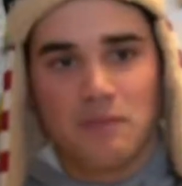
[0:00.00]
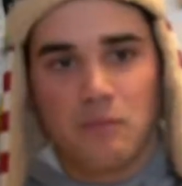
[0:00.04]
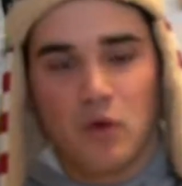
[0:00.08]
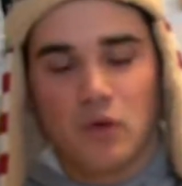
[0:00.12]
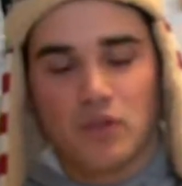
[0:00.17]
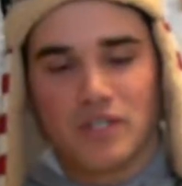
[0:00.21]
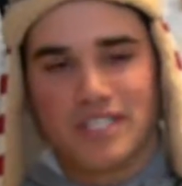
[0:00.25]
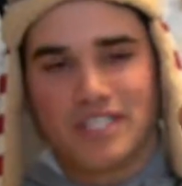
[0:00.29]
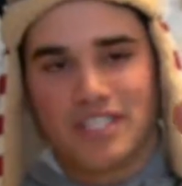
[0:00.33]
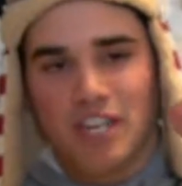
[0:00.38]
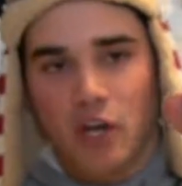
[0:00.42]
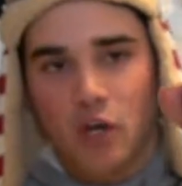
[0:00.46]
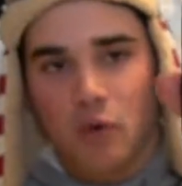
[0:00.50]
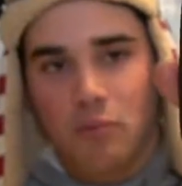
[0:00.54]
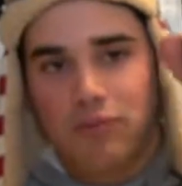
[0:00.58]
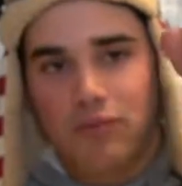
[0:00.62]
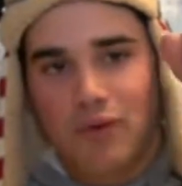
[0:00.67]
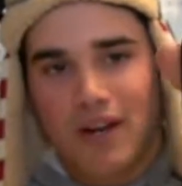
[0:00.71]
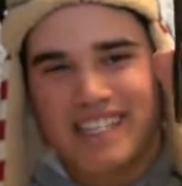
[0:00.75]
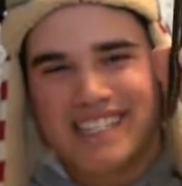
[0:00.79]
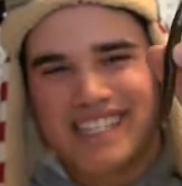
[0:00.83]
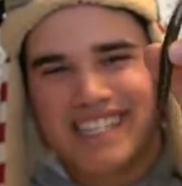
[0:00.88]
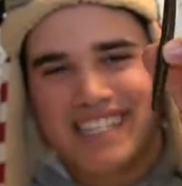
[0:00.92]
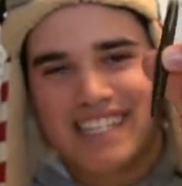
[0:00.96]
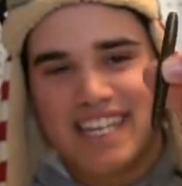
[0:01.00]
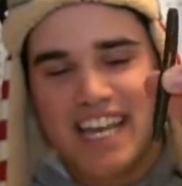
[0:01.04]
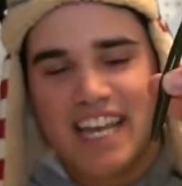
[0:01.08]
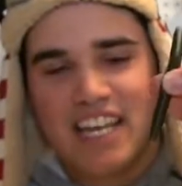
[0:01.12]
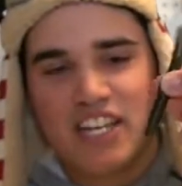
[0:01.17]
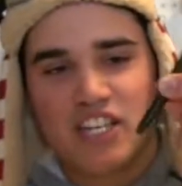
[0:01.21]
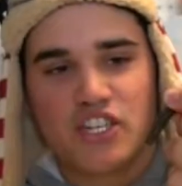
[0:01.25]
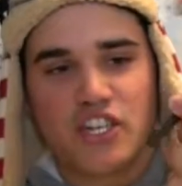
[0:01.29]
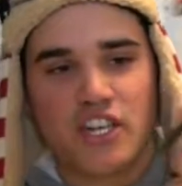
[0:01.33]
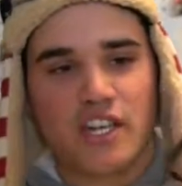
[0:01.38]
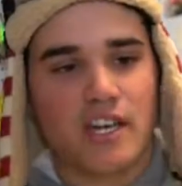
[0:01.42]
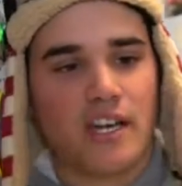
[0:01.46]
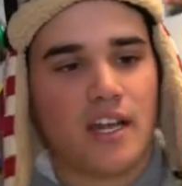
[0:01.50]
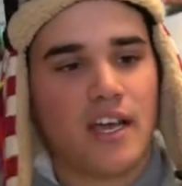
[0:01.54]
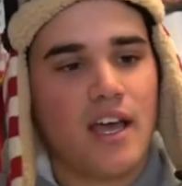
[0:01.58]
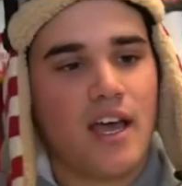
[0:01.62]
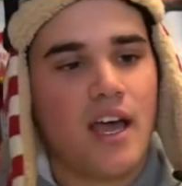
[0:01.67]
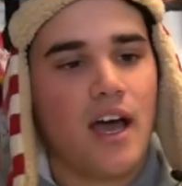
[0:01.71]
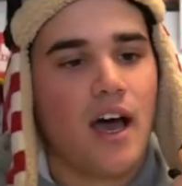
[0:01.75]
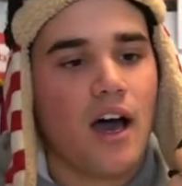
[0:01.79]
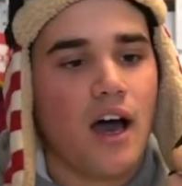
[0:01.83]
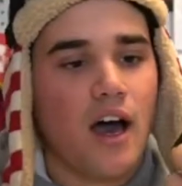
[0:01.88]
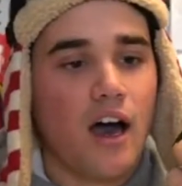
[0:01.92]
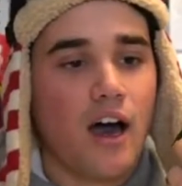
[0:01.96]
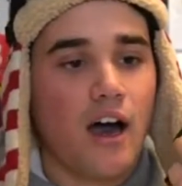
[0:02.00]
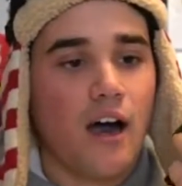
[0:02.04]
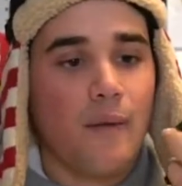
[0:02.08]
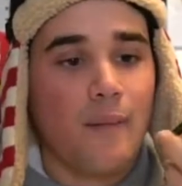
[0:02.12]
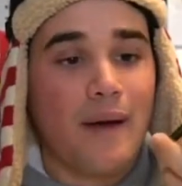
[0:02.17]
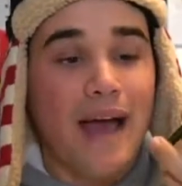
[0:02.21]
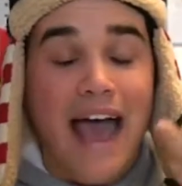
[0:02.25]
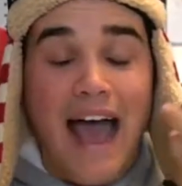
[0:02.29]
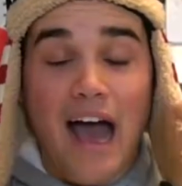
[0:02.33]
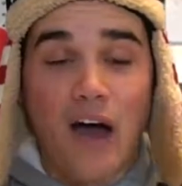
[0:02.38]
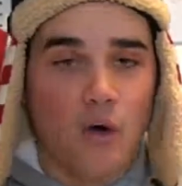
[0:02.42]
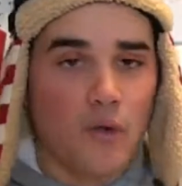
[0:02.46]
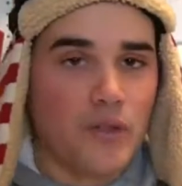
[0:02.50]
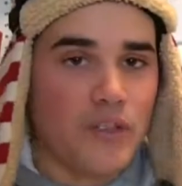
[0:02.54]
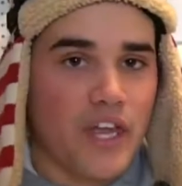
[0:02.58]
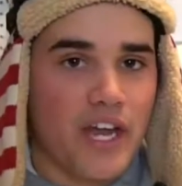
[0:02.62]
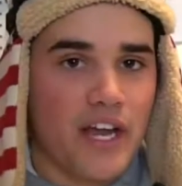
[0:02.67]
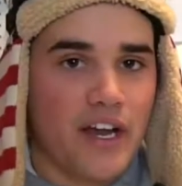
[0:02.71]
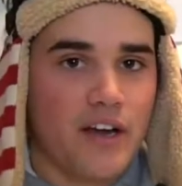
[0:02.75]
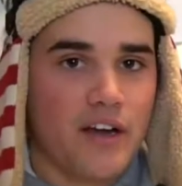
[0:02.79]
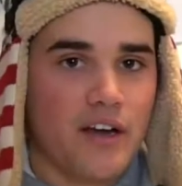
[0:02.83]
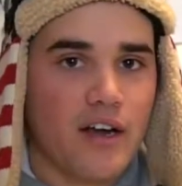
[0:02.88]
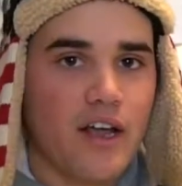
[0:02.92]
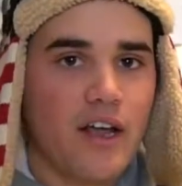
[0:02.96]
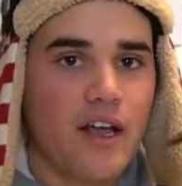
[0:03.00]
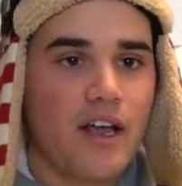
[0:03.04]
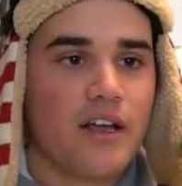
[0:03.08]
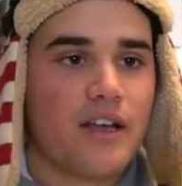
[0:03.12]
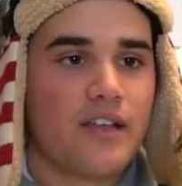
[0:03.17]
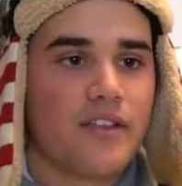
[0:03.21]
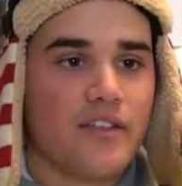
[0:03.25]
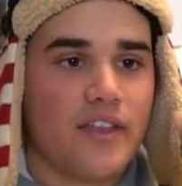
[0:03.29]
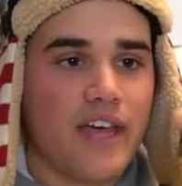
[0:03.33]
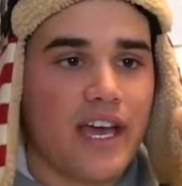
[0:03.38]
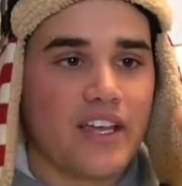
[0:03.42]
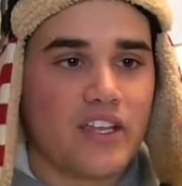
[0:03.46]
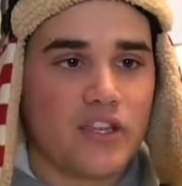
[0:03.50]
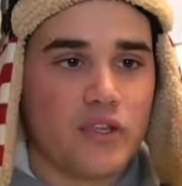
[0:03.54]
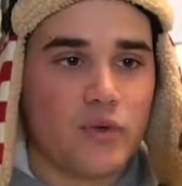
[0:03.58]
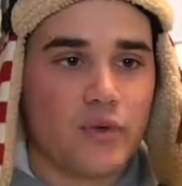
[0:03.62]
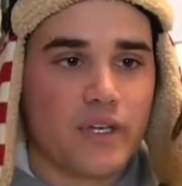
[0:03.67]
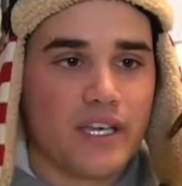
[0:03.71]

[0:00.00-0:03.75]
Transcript: most subtle presentation out there that